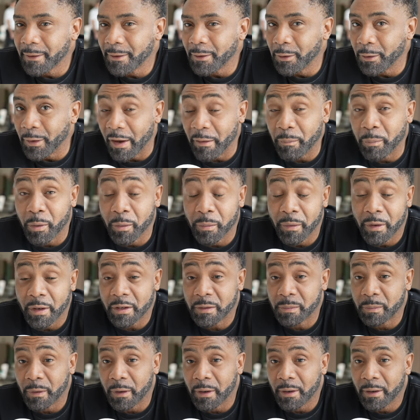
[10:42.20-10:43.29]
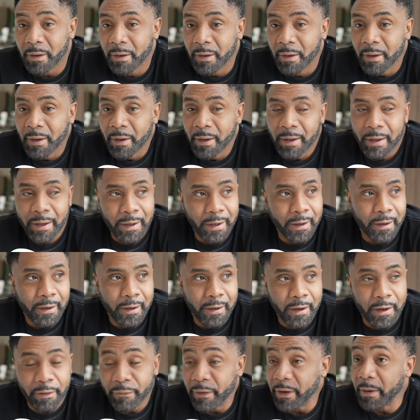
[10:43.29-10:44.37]
You have put me on the spot.
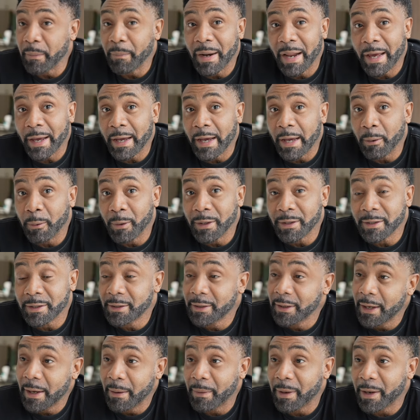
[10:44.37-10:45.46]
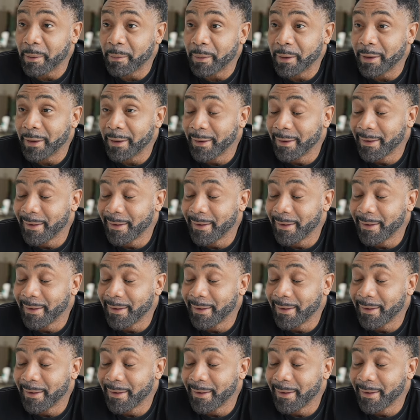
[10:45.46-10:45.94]
Uh, I think the black guy wins. How about that one?